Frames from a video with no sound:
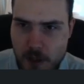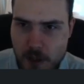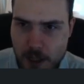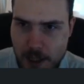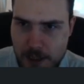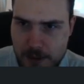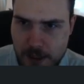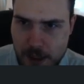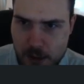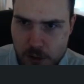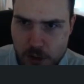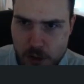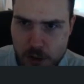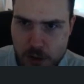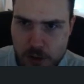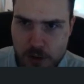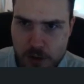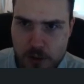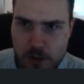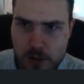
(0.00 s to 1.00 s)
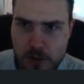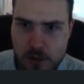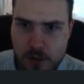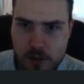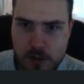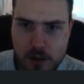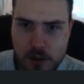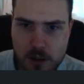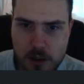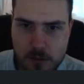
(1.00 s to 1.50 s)
Attacker,
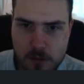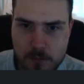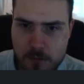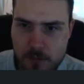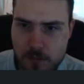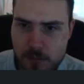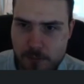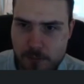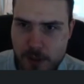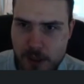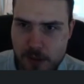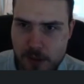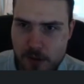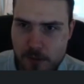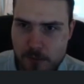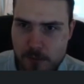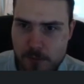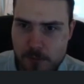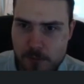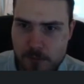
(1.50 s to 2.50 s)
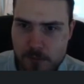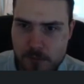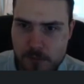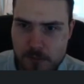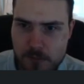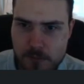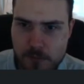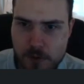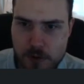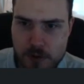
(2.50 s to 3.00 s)
medium
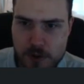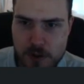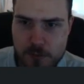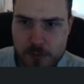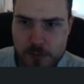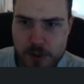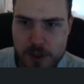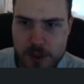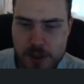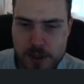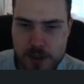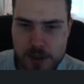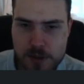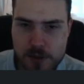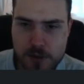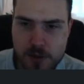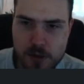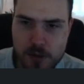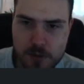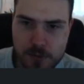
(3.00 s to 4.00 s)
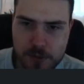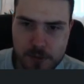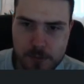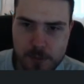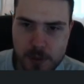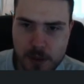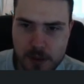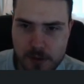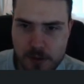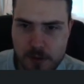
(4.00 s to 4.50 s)
for some reason is nerfed,
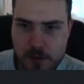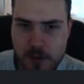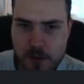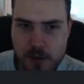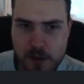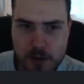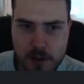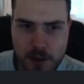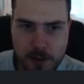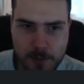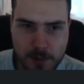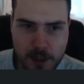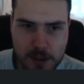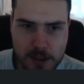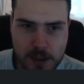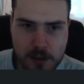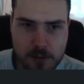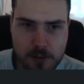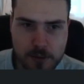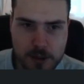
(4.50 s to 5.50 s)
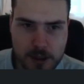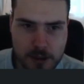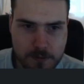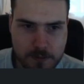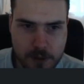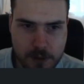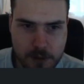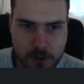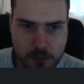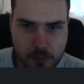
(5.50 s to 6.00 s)
but I mean attacker was a
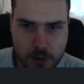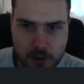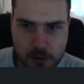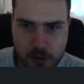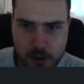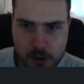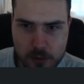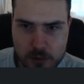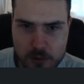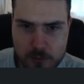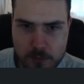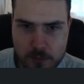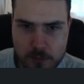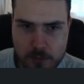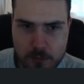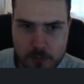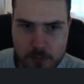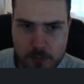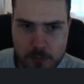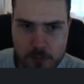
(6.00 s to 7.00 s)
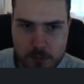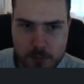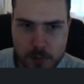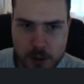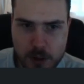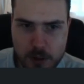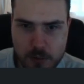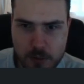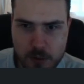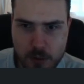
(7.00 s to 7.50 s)
very rarely used
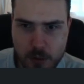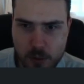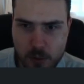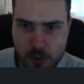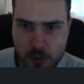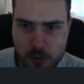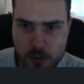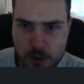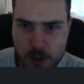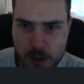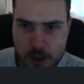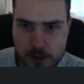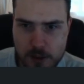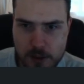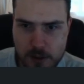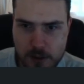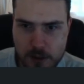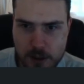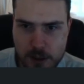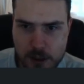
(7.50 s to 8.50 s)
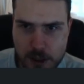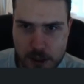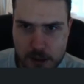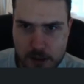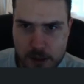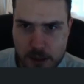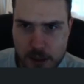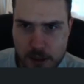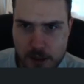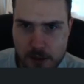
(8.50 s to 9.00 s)
role, and I like
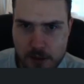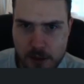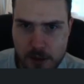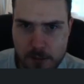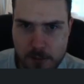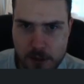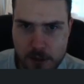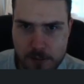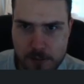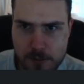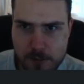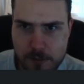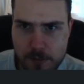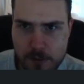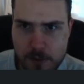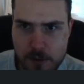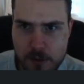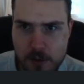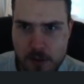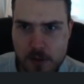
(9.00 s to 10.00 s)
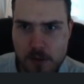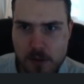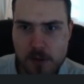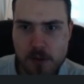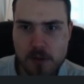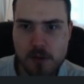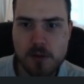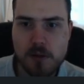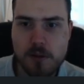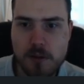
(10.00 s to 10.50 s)
that they buff
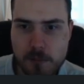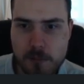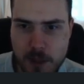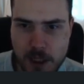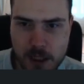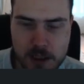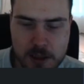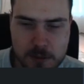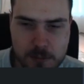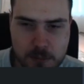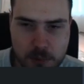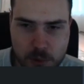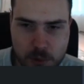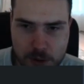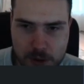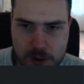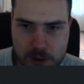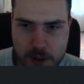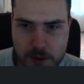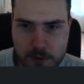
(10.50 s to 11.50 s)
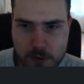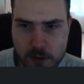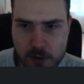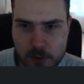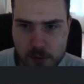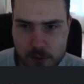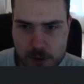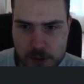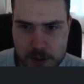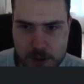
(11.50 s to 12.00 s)
the max points, even
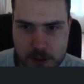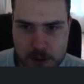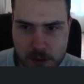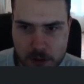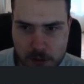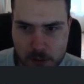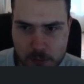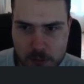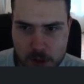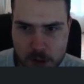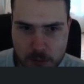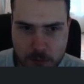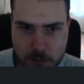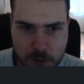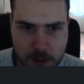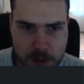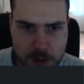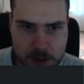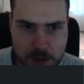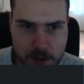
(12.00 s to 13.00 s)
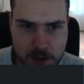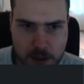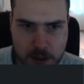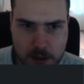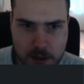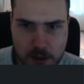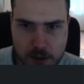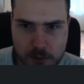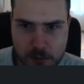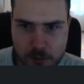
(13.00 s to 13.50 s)
though it still probably is
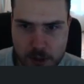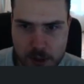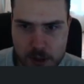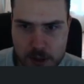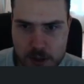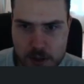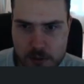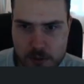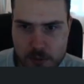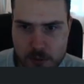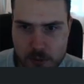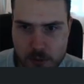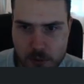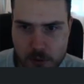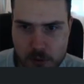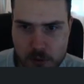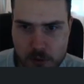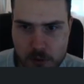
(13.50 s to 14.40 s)
not the greatest role.